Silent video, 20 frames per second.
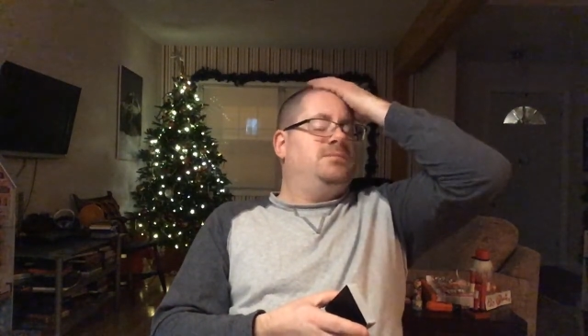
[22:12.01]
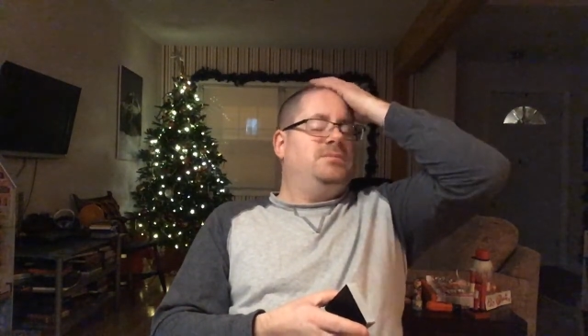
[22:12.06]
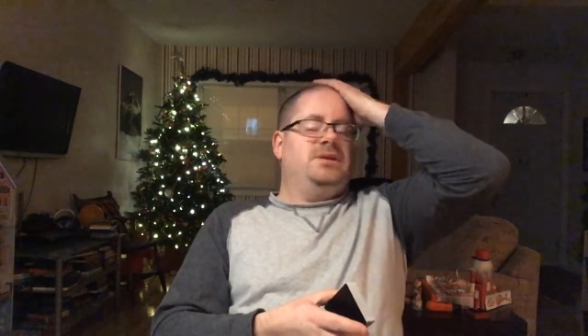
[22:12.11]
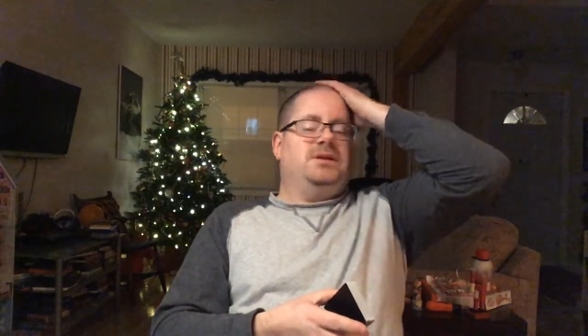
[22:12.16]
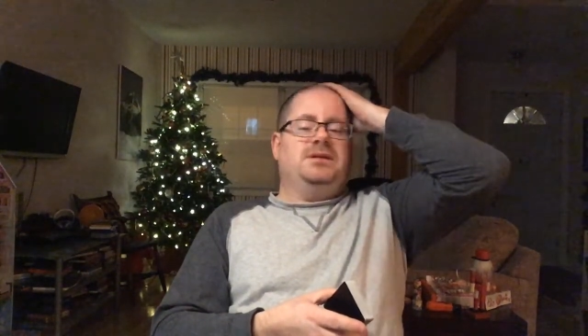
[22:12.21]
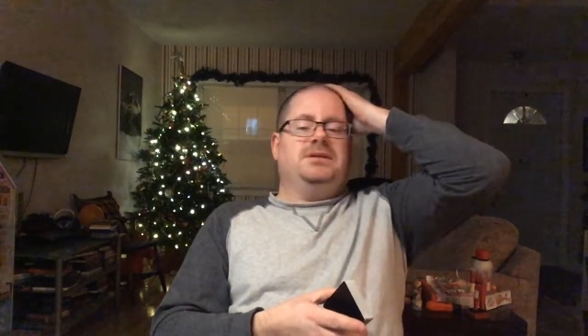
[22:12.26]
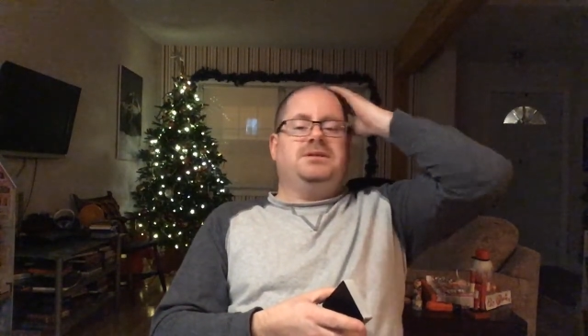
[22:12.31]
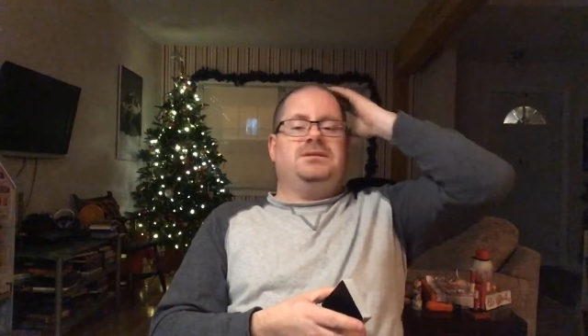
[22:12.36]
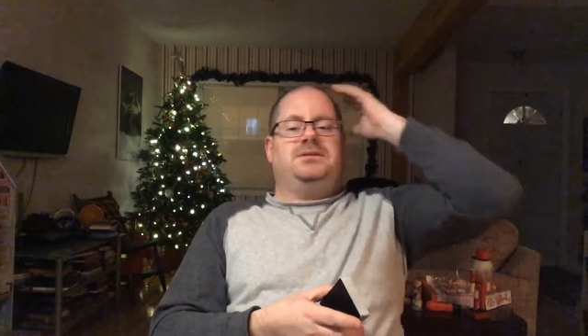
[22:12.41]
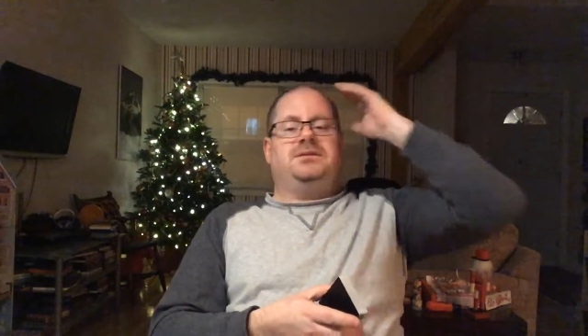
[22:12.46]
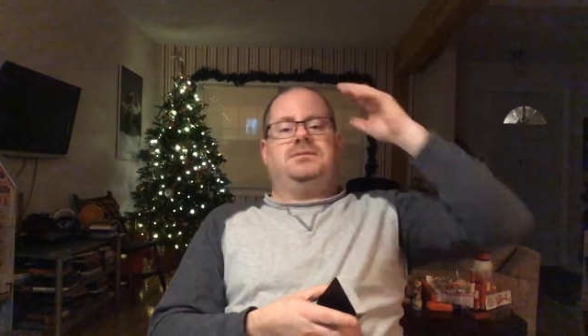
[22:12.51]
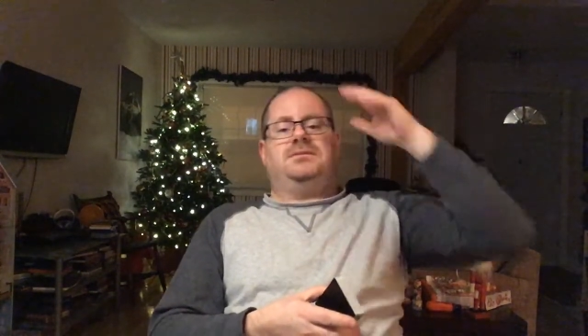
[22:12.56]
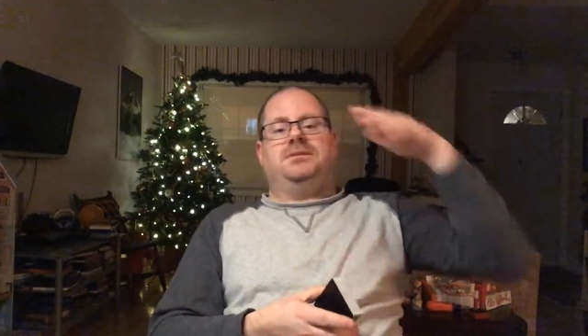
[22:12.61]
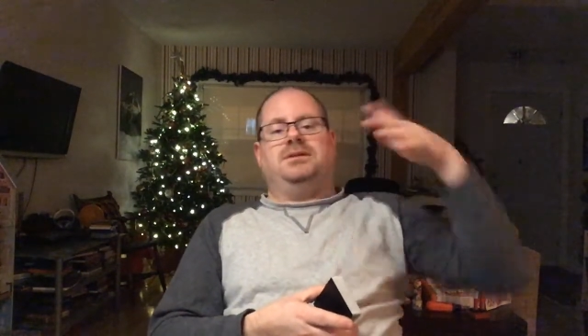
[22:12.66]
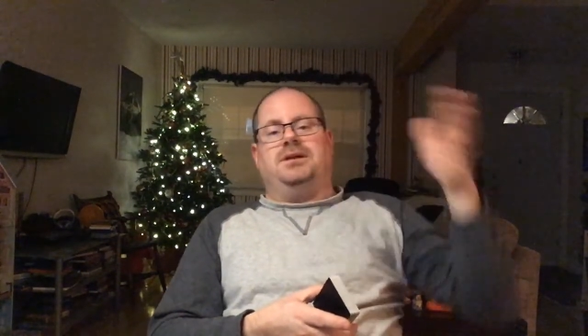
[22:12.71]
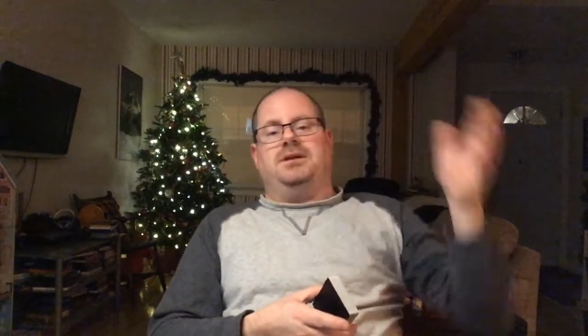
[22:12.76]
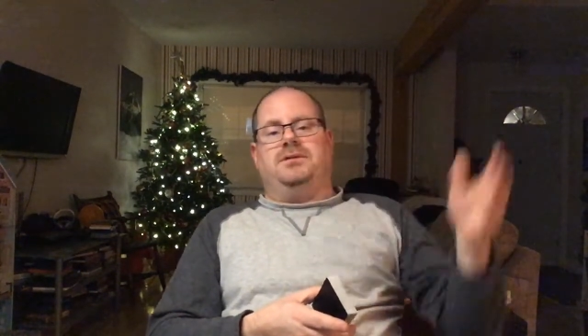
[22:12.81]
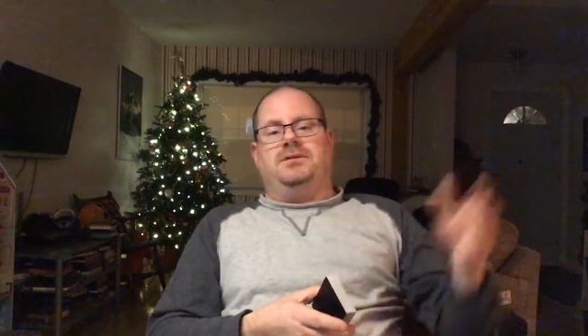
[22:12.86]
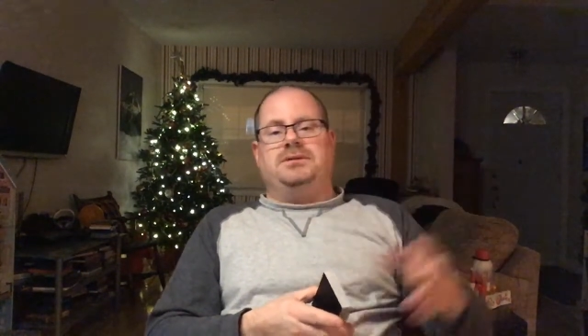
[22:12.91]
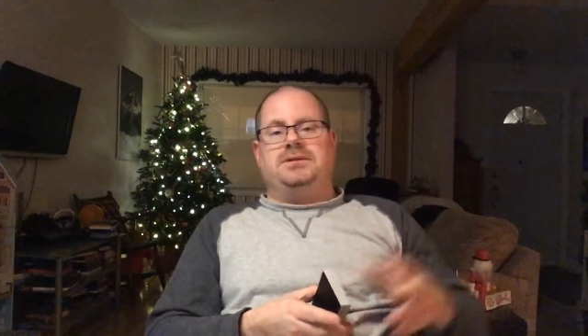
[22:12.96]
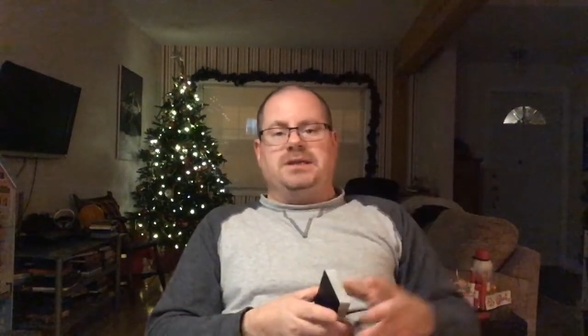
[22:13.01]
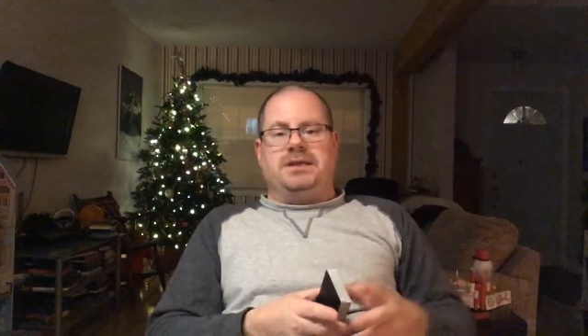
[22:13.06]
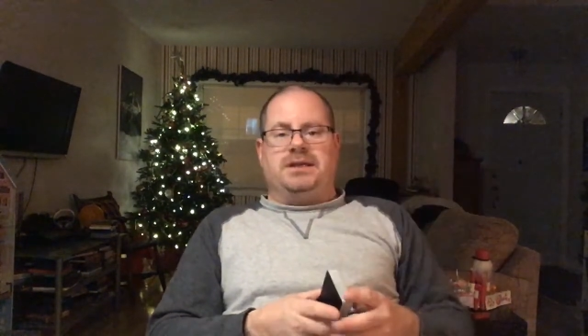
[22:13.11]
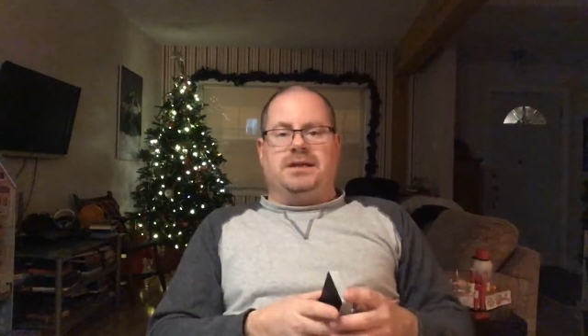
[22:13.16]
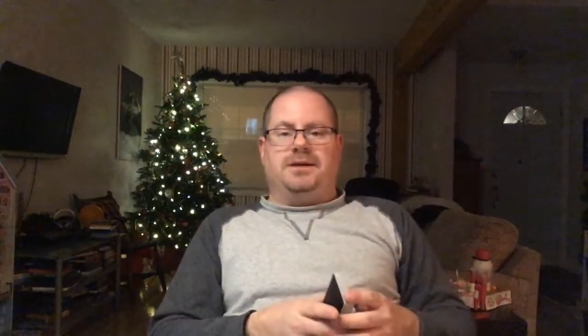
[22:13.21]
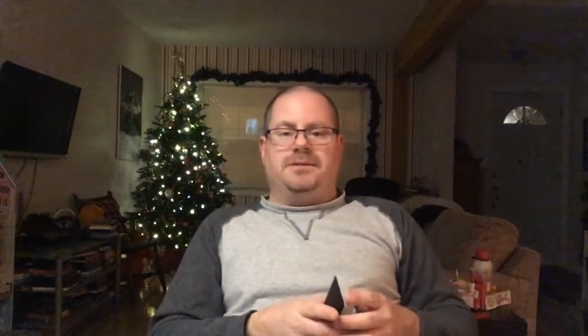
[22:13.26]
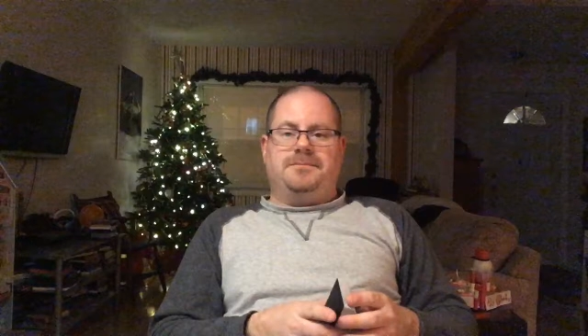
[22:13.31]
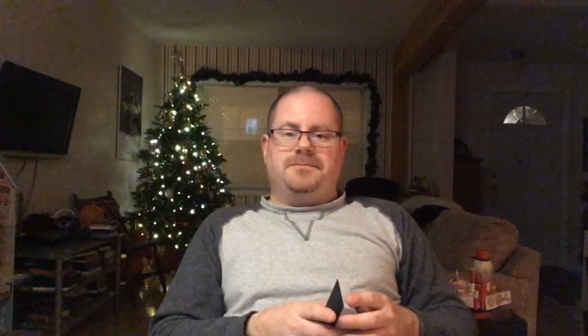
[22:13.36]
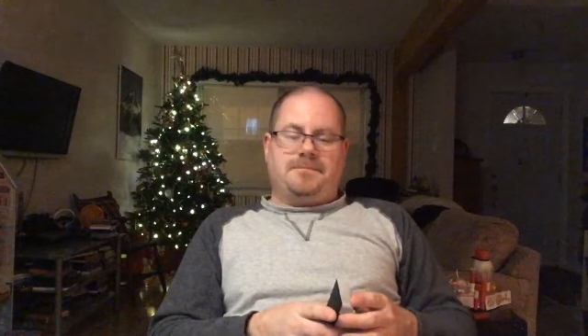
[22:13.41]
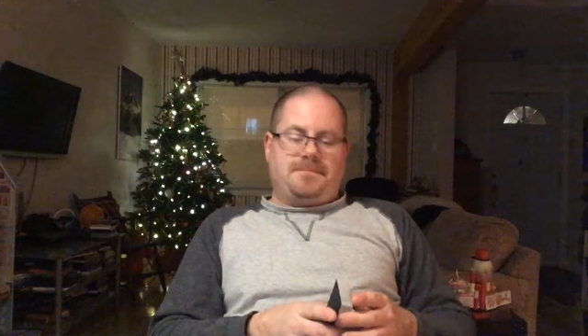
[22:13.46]
but it's, you know, it's like
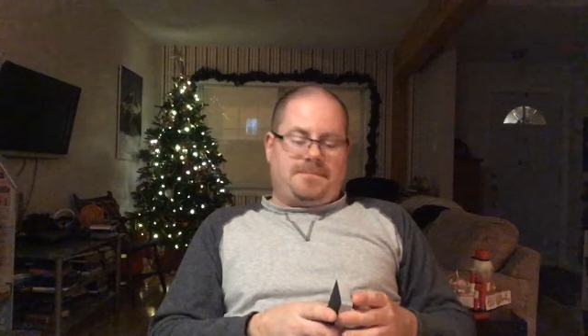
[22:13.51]
a